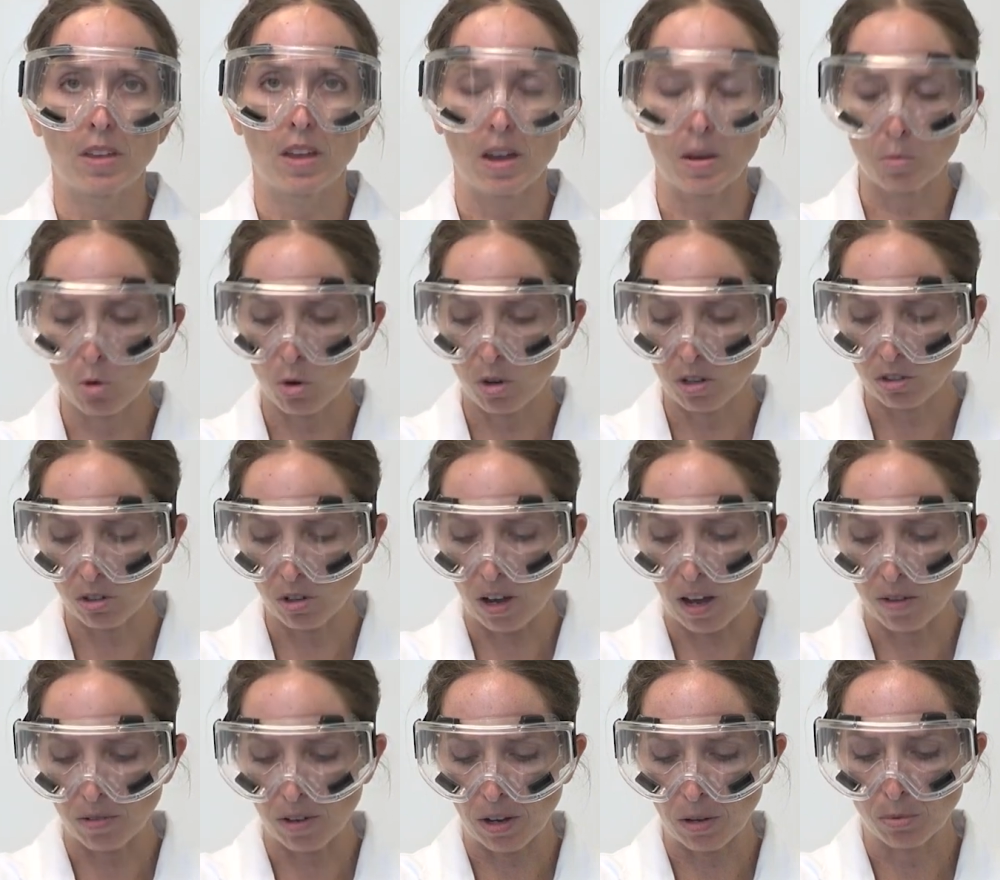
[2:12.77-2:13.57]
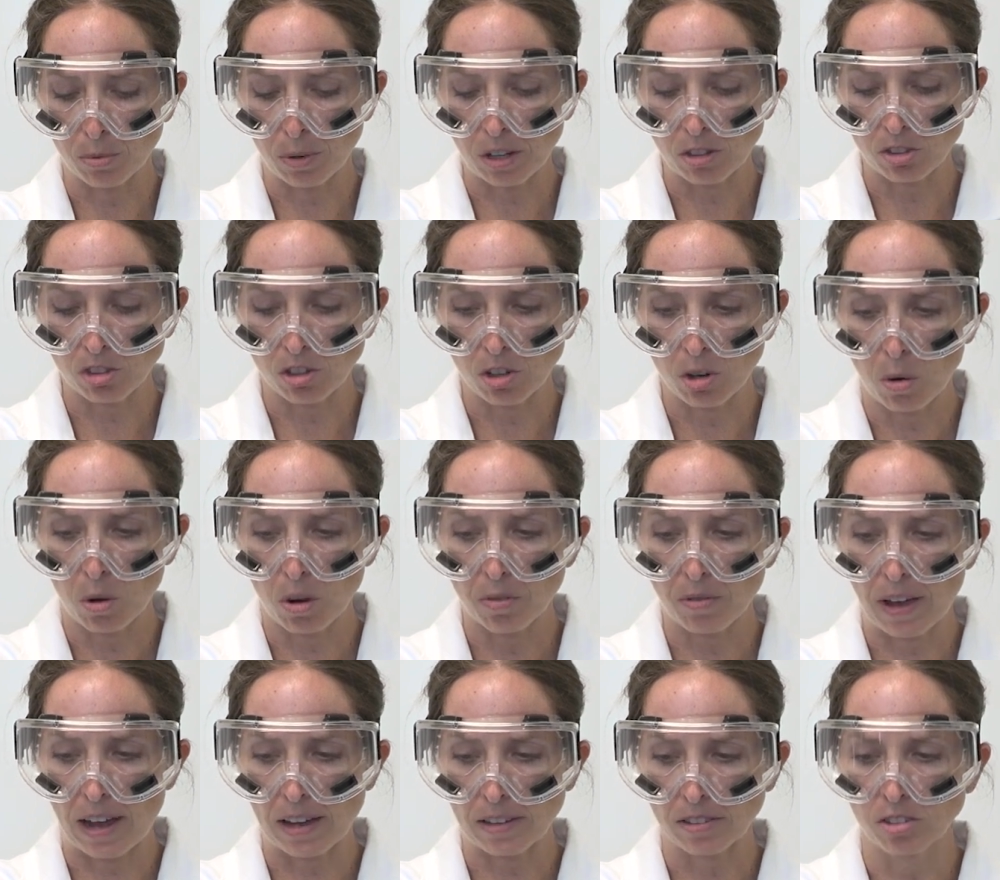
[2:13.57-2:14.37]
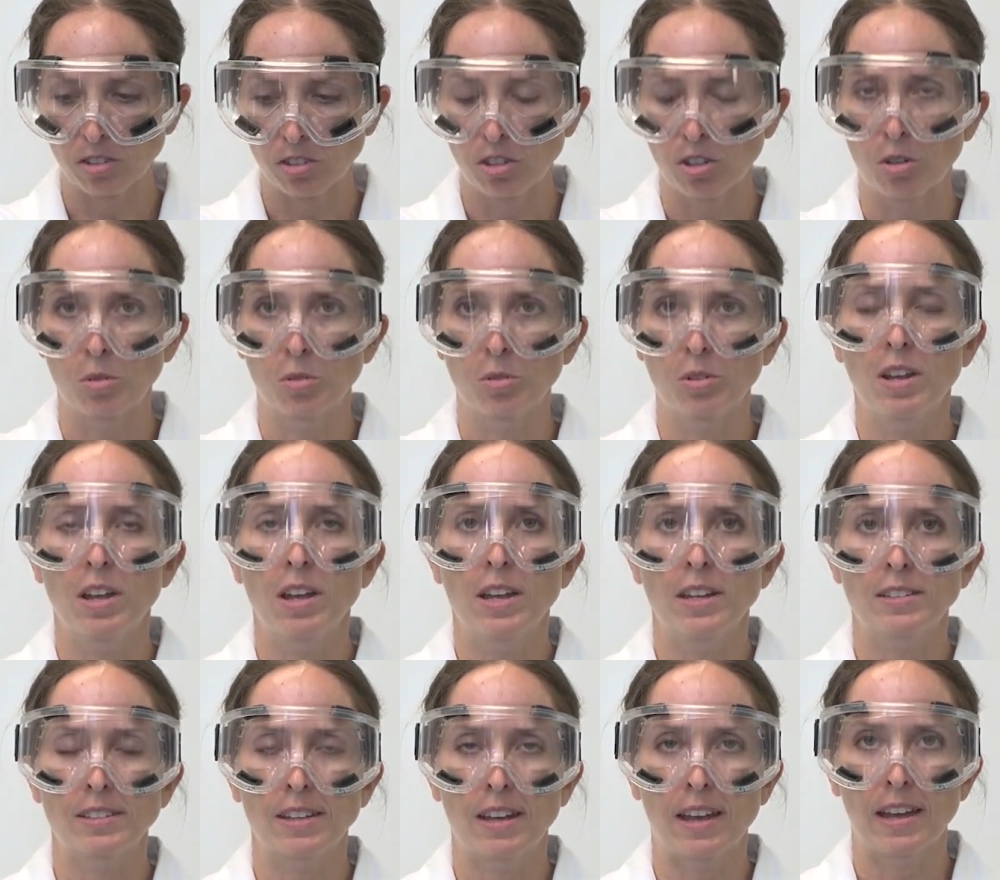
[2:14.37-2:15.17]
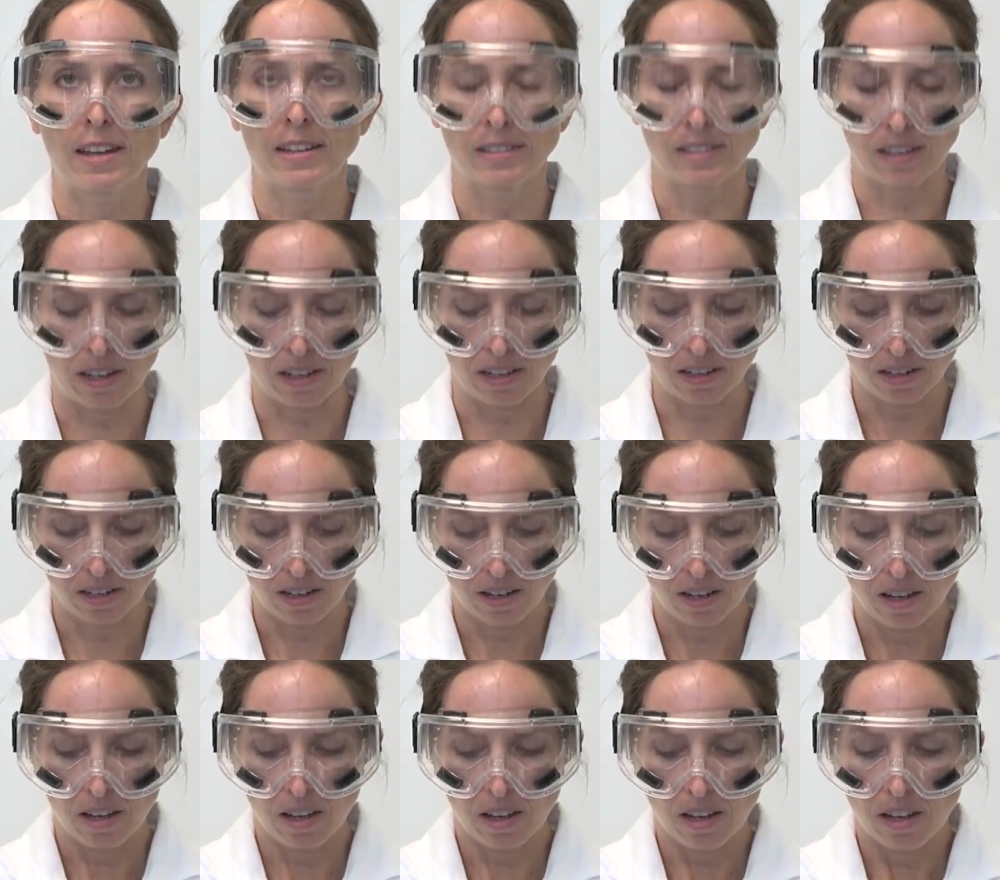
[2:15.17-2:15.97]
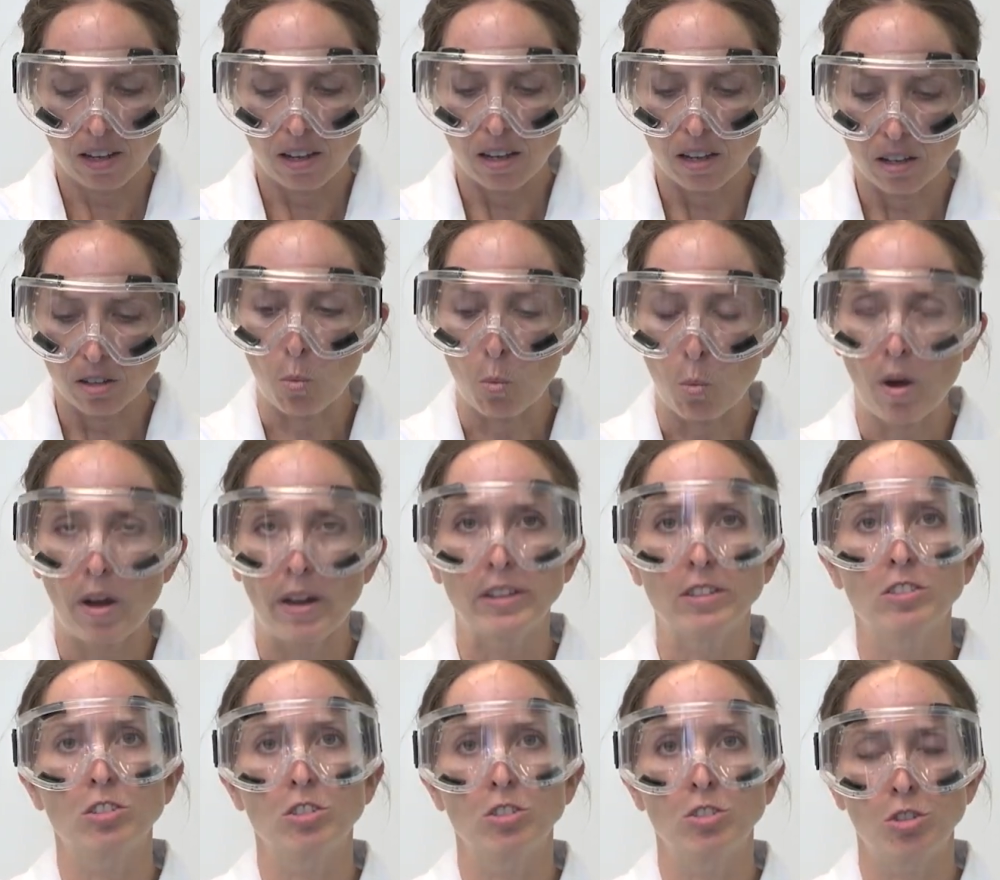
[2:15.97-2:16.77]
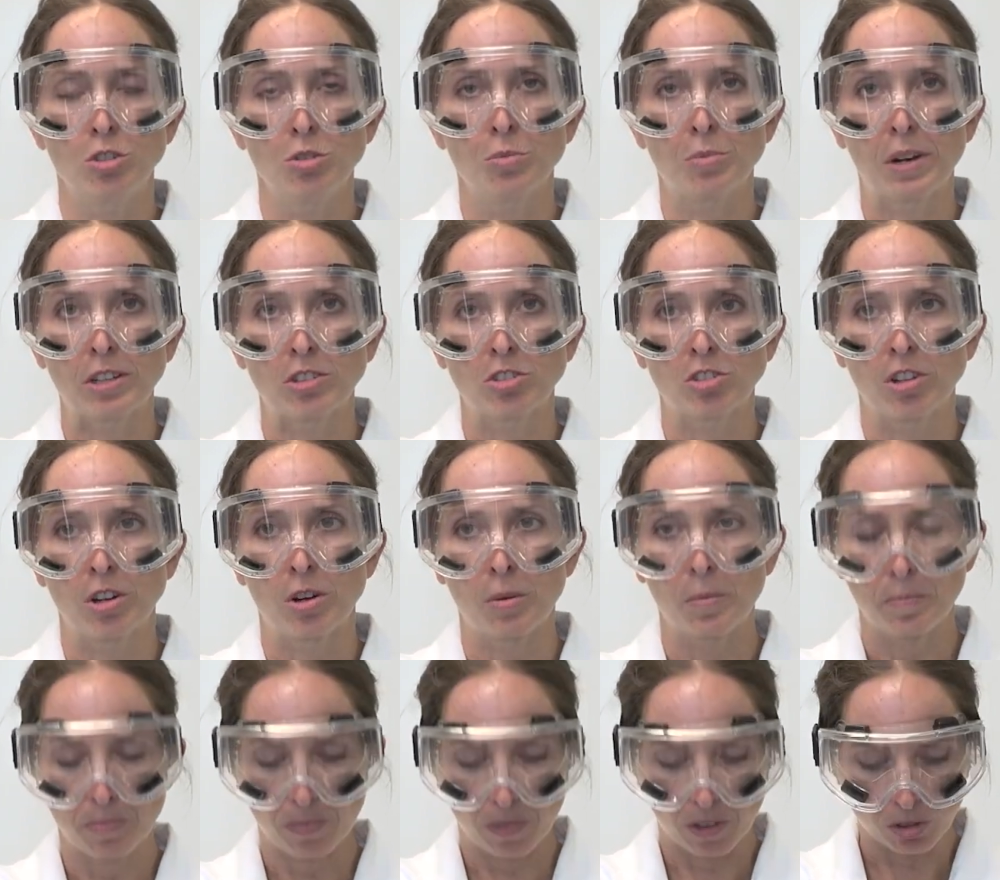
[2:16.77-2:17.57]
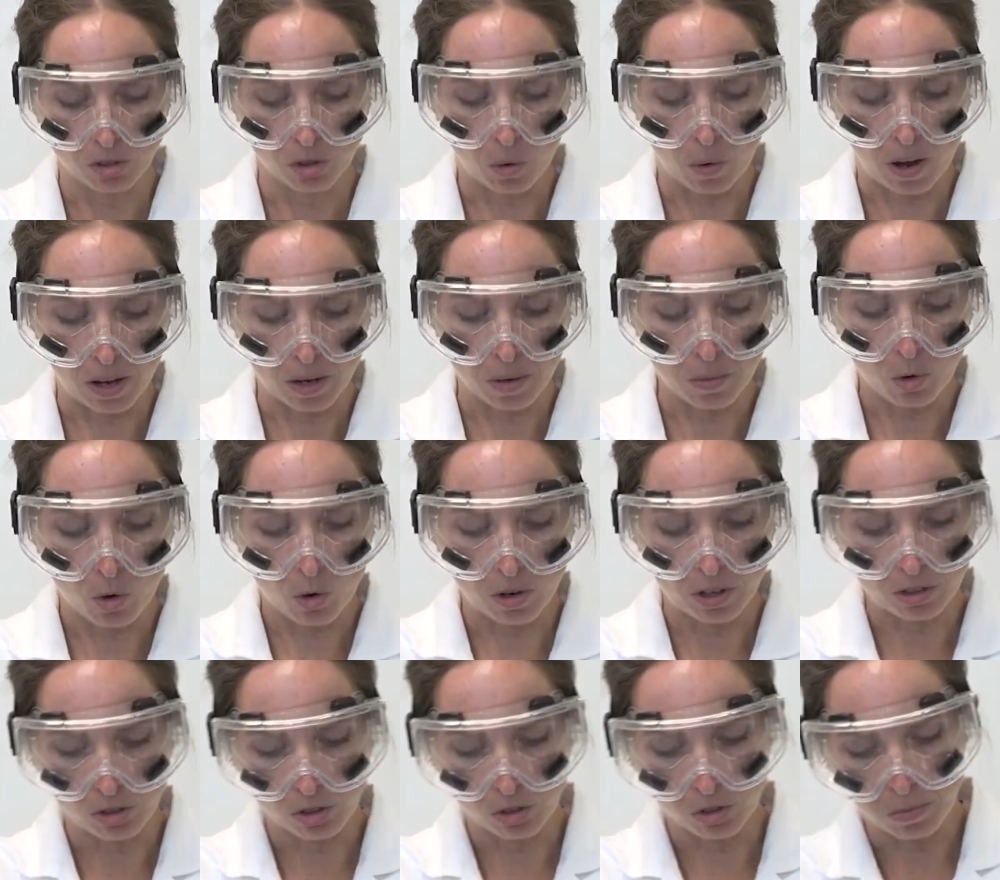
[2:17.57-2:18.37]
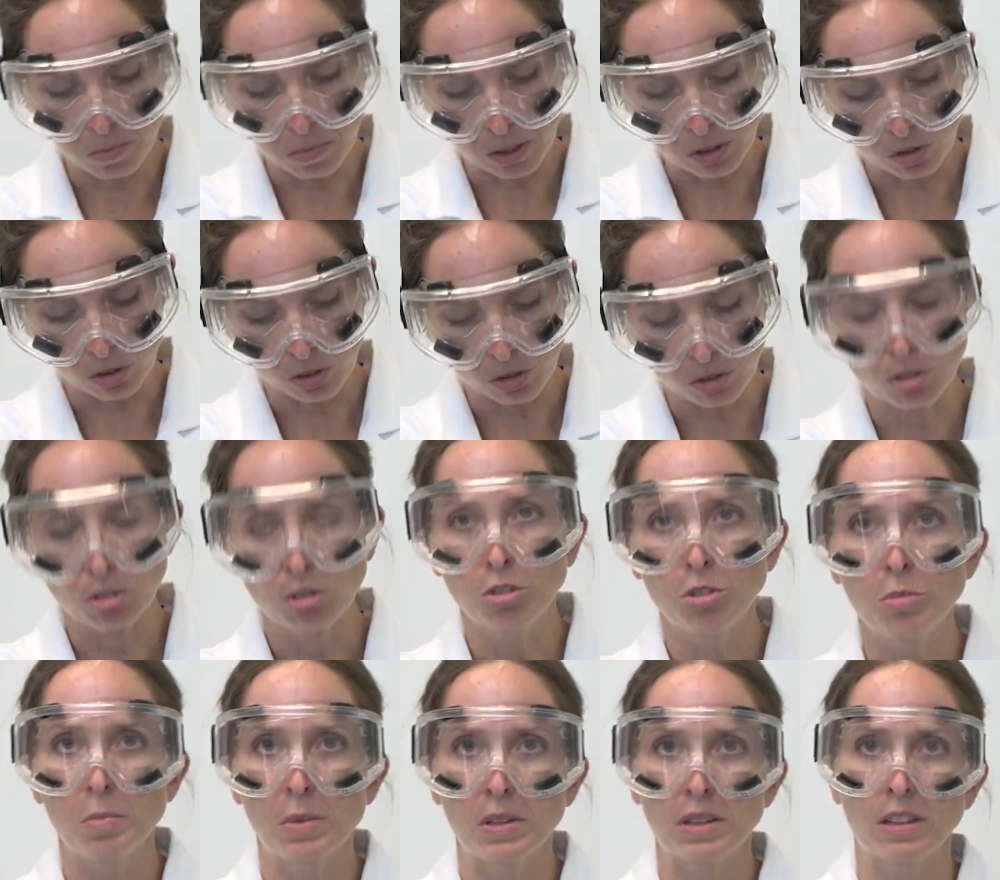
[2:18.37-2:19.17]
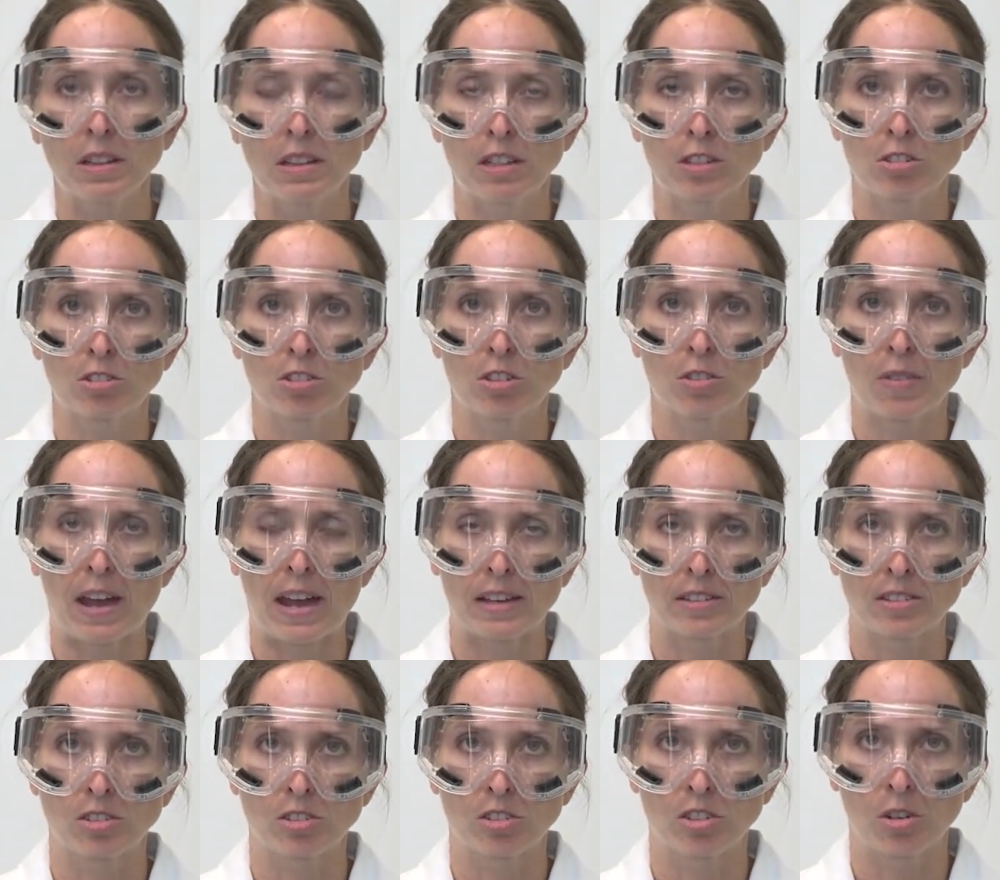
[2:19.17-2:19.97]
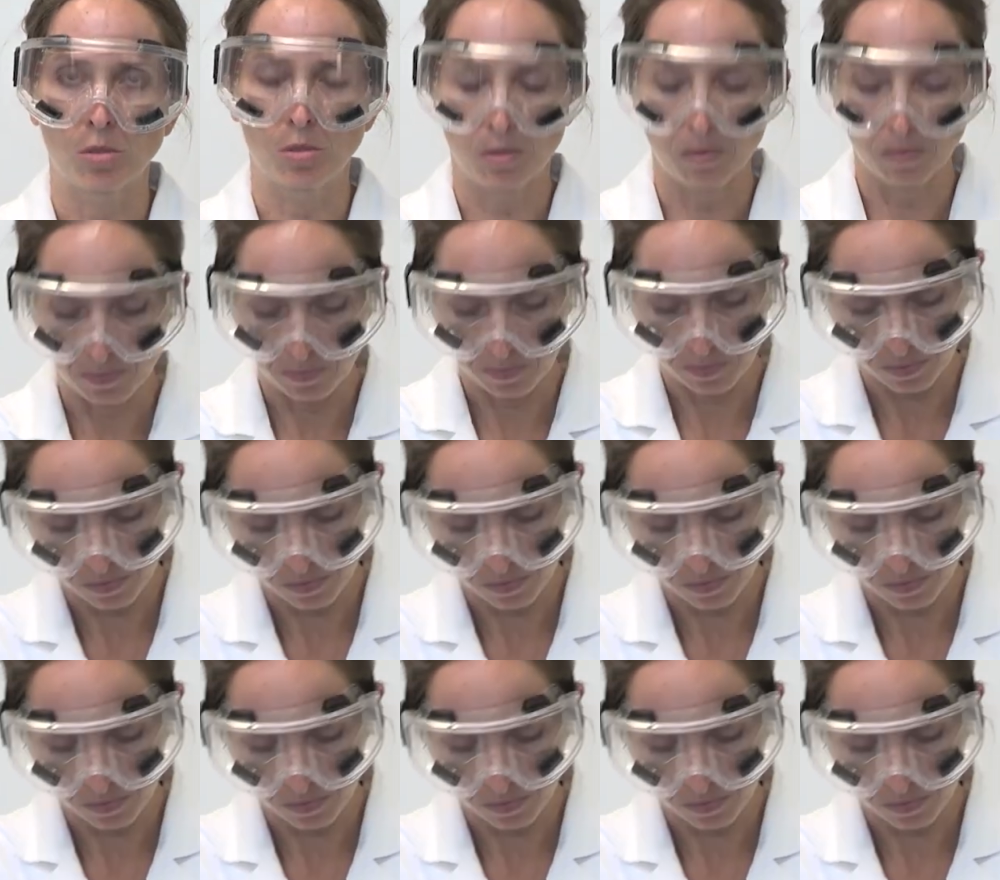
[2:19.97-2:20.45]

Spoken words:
I'm going to have a ratio of acetone to hexane, a 1:2 ratio. So I'm going to measure 2 milliliters of acetone